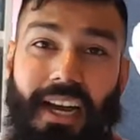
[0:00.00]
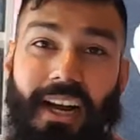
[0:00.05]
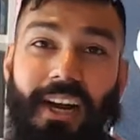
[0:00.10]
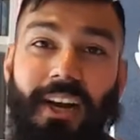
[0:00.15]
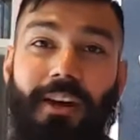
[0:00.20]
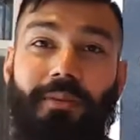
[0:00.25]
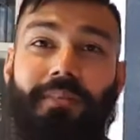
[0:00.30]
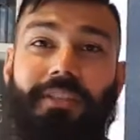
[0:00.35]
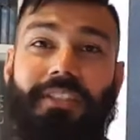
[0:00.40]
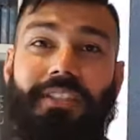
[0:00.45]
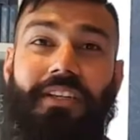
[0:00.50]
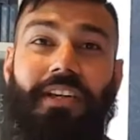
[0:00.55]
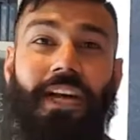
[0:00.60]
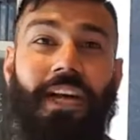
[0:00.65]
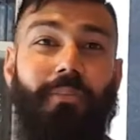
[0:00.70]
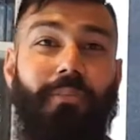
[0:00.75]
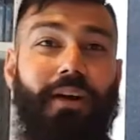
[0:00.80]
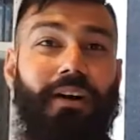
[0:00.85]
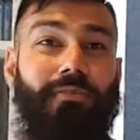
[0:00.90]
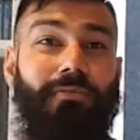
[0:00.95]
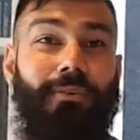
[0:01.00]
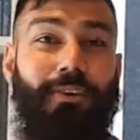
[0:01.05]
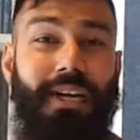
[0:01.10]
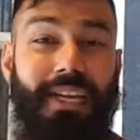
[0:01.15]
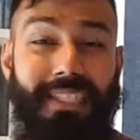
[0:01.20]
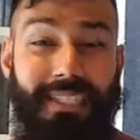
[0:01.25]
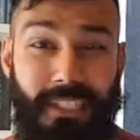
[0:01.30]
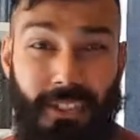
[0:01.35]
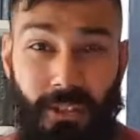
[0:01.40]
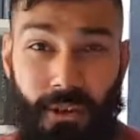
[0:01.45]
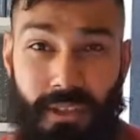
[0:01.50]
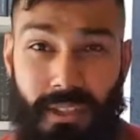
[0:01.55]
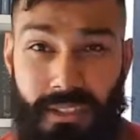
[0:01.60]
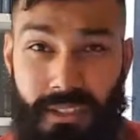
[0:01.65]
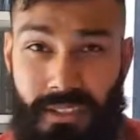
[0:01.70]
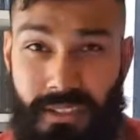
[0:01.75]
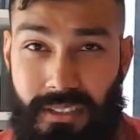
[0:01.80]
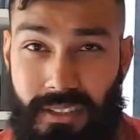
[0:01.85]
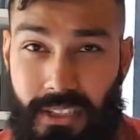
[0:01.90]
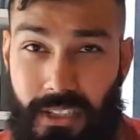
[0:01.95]
Um, it's going to come out for
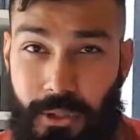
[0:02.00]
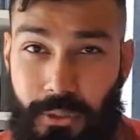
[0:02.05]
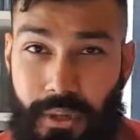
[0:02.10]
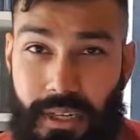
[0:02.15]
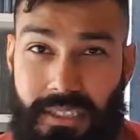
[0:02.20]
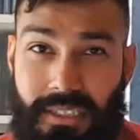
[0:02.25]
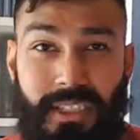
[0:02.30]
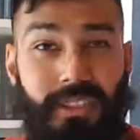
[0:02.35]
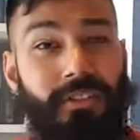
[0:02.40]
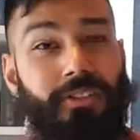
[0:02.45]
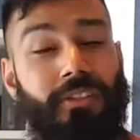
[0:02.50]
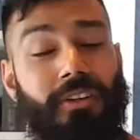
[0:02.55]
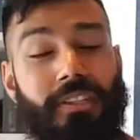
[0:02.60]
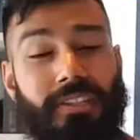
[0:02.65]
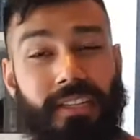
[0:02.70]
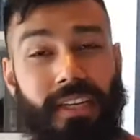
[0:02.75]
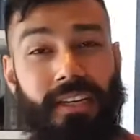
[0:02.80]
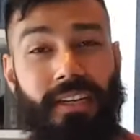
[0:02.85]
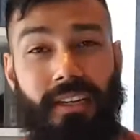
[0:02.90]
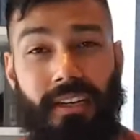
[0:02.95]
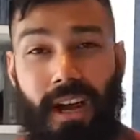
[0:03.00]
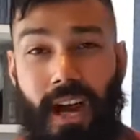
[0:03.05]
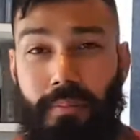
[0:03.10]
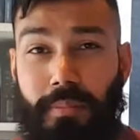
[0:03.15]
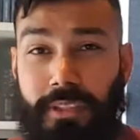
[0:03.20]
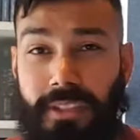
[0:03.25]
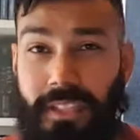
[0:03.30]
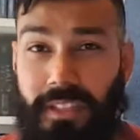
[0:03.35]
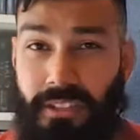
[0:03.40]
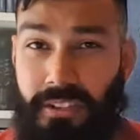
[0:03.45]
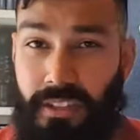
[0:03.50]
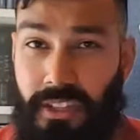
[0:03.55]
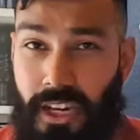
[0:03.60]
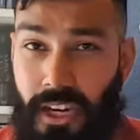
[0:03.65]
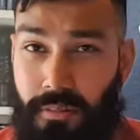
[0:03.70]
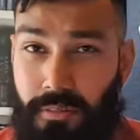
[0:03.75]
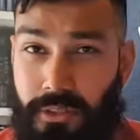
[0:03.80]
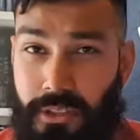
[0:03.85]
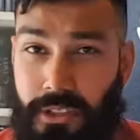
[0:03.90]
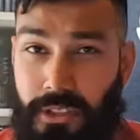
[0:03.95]
$80 in the US. I don't know exactly how much that's going to
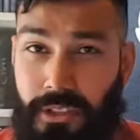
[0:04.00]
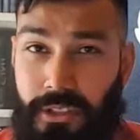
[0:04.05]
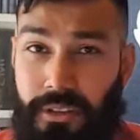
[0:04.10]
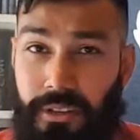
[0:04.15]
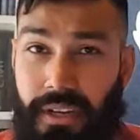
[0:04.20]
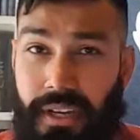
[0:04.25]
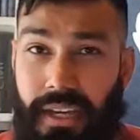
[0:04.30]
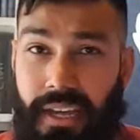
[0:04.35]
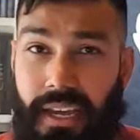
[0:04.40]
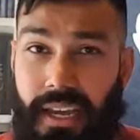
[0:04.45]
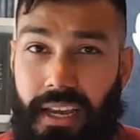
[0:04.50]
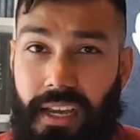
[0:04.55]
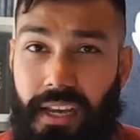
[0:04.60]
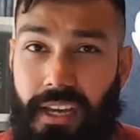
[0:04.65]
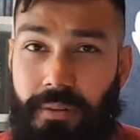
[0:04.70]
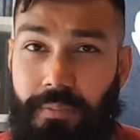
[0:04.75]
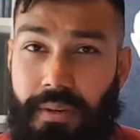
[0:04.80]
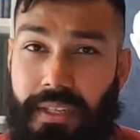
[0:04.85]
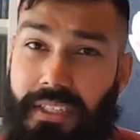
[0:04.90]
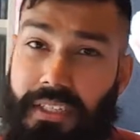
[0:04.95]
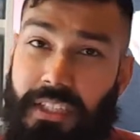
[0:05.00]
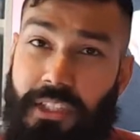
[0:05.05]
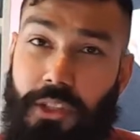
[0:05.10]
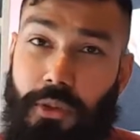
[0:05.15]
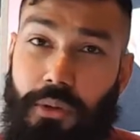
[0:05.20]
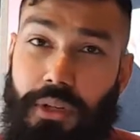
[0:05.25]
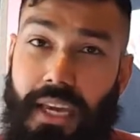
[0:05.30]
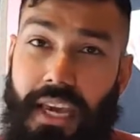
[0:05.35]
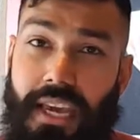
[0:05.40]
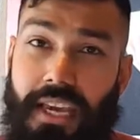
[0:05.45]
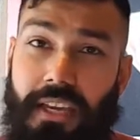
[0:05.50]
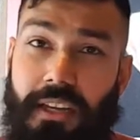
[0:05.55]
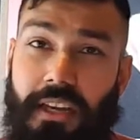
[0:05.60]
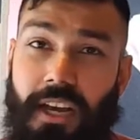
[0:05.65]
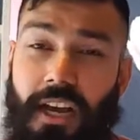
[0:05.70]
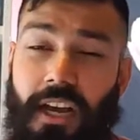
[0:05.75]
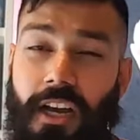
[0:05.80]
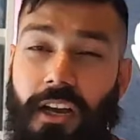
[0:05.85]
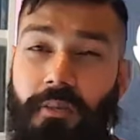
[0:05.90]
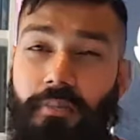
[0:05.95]
come to um, in the
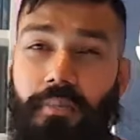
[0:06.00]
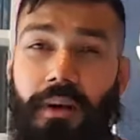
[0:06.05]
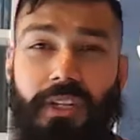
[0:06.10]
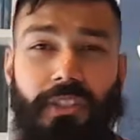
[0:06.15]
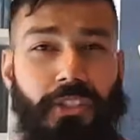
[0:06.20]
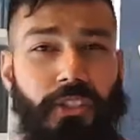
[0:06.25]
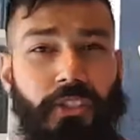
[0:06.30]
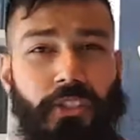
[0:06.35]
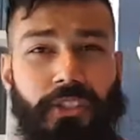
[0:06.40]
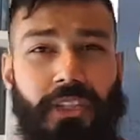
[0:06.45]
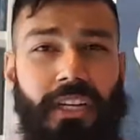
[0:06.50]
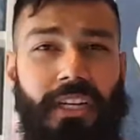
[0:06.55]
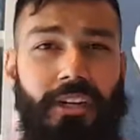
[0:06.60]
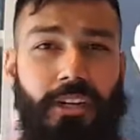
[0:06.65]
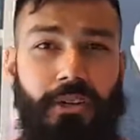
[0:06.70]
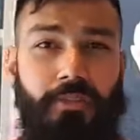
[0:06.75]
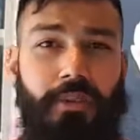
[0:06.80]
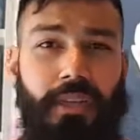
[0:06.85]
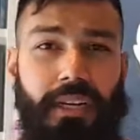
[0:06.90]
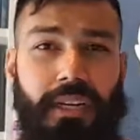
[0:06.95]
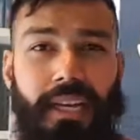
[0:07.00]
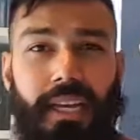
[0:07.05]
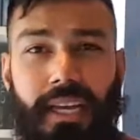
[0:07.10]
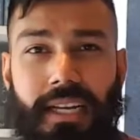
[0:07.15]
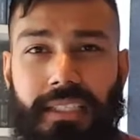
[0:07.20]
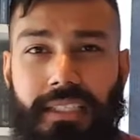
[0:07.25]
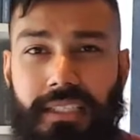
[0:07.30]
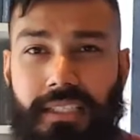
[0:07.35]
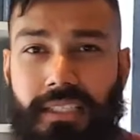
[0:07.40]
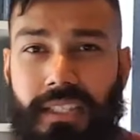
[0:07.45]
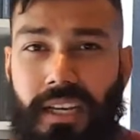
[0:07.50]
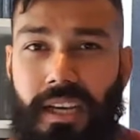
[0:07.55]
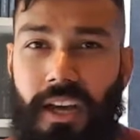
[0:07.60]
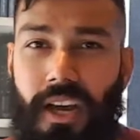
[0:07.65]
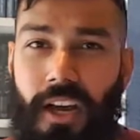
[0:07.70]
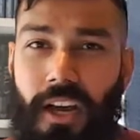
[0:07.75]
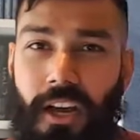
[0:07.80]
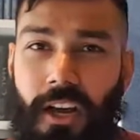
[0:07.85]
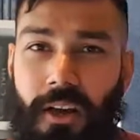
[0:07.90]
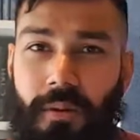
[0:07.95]
UK, um, but it's usually a little bit less
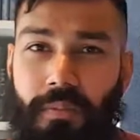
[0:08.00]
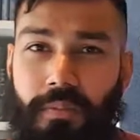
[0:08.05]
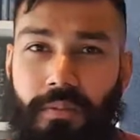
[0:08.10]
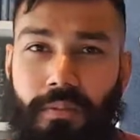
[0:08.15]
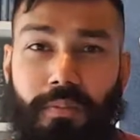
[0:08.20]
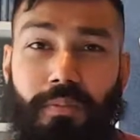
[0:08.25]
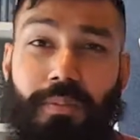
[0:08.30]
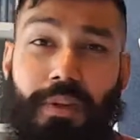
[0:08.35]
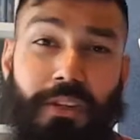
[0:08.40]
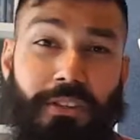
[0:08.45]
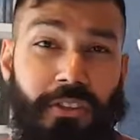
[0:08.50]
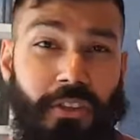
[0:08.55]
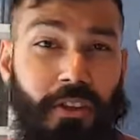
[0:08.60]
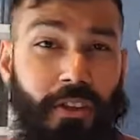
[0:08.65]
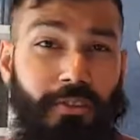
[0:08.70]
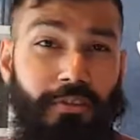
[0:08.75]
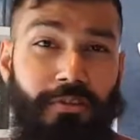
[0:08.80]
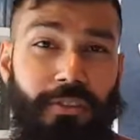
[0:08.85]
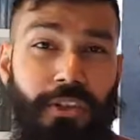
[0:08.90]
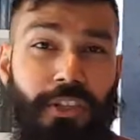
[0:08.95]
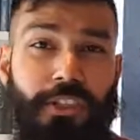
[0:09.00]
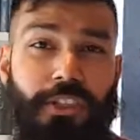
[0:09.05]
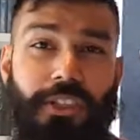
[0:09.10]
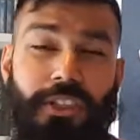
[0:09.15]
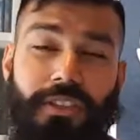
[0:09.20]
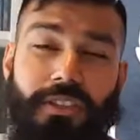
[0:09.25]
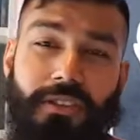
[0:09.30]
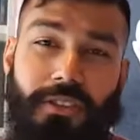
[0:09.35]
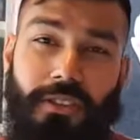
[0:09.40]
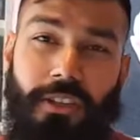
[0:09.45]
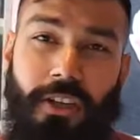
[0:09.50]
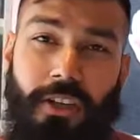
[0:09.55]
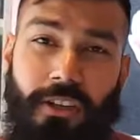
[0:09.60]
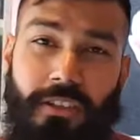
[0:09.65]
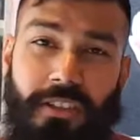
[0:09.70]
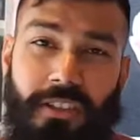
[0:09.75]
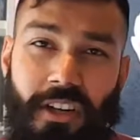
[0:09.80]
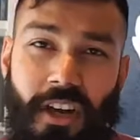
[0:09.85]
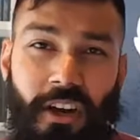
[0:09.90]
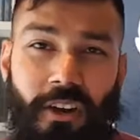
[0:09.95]
um, because of conversion.
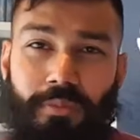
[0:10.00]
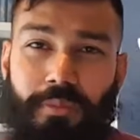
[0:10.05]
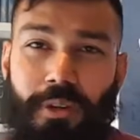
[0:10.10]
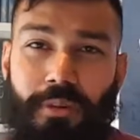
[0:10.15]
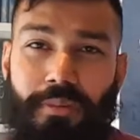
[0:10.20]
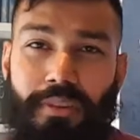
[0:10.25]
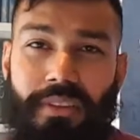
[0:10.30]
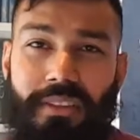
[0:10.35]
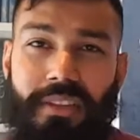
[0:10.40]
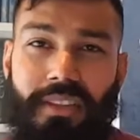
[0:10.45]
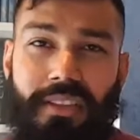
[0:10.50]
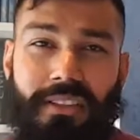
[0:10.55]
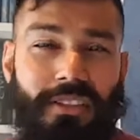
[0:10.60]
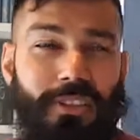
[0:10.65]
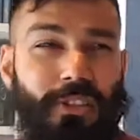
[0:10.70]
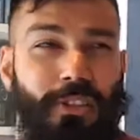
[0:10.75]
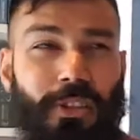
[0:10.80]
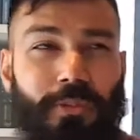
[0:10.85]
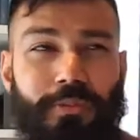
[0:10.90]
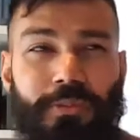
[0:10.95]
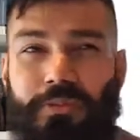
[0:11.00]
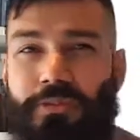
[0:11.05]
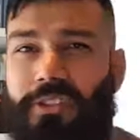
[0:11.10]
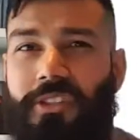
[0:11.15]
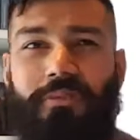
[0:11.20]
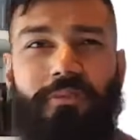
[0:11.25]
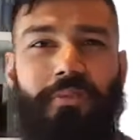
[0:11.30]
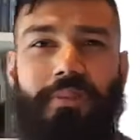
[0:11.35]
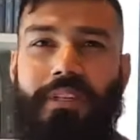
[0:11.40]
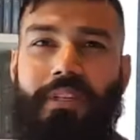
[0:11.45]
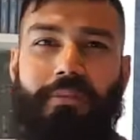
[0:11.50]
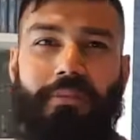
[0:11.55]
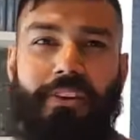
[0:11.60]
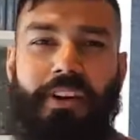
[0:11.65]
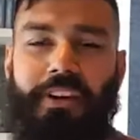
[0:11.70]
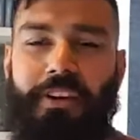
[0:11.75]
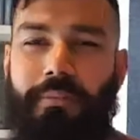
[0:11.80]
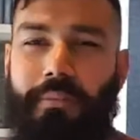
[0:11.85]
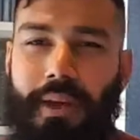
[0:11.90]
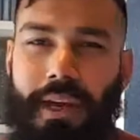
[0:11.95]
So I'll probably assume it's going to be
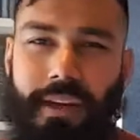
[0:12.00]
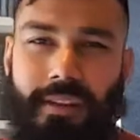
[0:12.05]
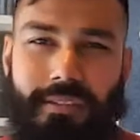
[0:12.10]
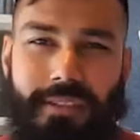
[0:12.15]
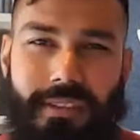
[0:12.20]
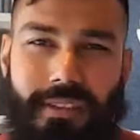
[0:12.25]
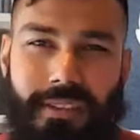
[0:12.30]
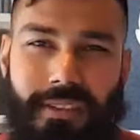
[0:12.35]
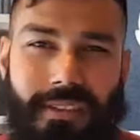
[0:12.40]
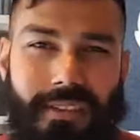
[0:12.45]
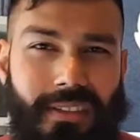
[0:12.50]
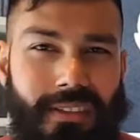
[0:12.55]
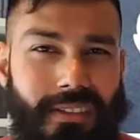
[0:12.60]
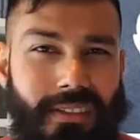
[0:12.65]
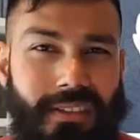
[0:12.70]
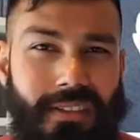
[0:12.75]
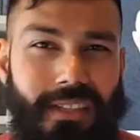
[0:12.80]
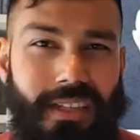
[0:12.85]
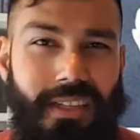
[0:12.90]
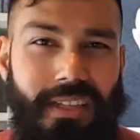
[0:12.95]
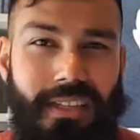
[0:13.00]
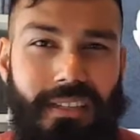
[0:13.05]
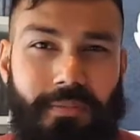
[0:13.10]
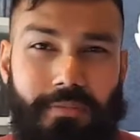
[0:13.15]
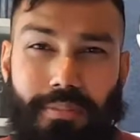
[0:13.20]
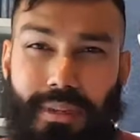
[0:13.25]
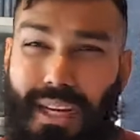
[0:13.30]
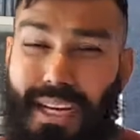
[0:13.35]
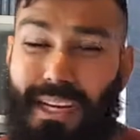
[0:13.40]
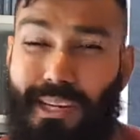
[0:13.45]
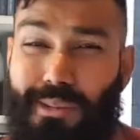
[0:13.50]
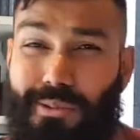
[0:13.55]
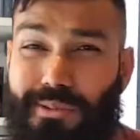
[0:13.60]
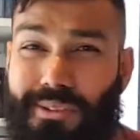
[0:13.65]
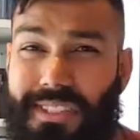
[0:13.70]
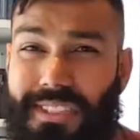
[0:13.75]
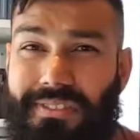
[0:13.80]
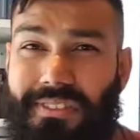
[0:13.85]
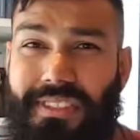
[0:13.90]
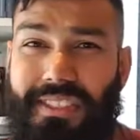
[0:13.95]
around about the 69
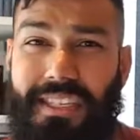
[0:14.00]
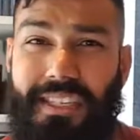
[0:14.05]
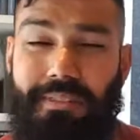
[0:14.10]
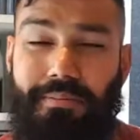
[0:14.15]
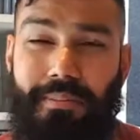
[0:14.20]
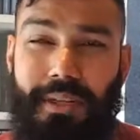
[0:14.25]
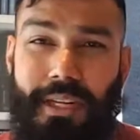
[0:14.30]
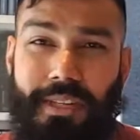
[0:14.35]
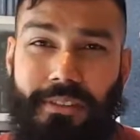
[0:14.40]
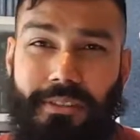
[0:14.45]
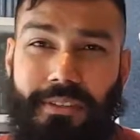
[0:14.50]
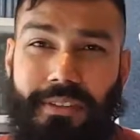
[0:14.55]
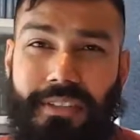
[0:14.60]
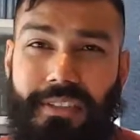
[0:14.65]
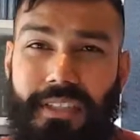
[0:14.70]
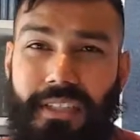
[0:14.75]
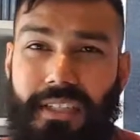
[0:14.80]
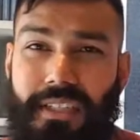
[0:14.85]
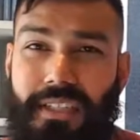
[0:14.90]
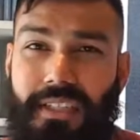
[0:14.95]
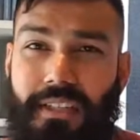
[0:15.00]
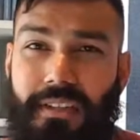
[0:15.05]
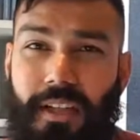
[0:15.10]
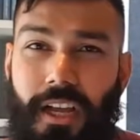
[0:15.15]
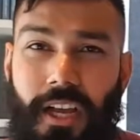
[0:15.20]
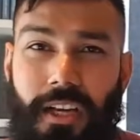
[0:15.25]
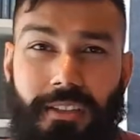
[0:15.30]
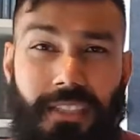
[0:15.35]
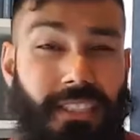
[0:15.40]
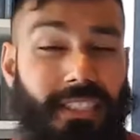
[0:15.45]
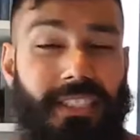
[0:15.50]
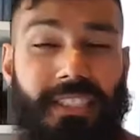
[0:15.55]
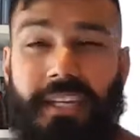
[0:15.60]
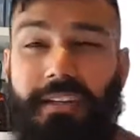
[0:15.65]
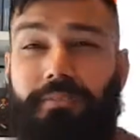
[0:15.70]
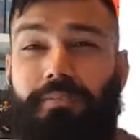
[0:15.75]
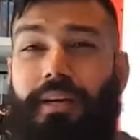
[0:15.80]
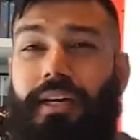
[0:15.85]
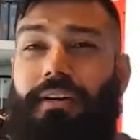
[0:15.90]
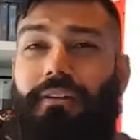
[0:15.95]
pounds, 79 pounds, uh,
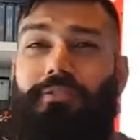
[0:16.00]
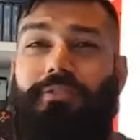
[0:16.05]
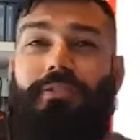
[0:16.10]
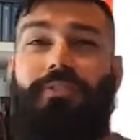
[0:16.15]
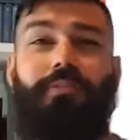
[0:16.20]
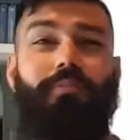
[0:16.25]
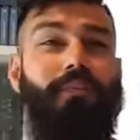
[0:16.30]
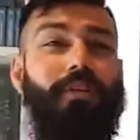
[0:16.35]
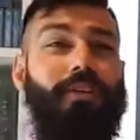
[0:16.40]
69 pounds